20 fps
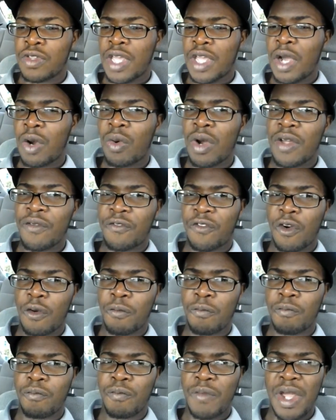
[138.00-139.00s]
They went
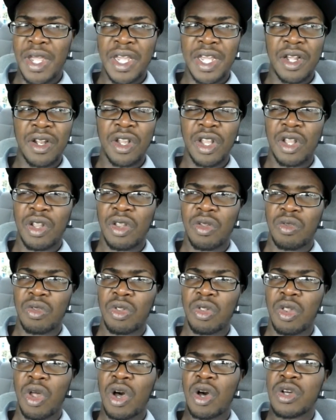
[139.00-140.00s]
from making
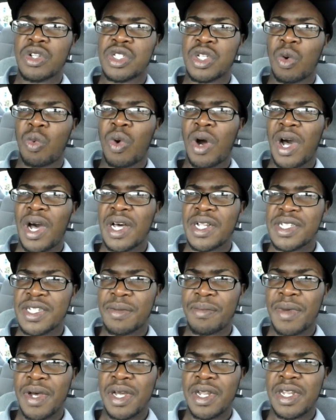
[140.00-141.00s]
loads of wads
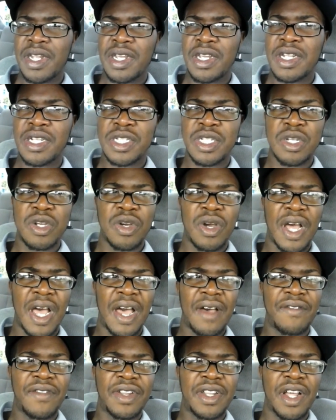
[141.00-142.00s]
of money to
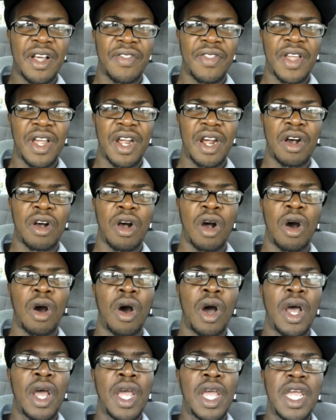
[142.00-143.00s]
having nothing at
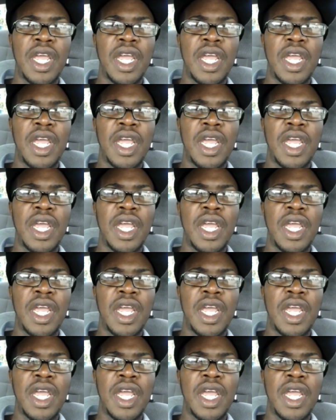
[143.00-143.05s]
all.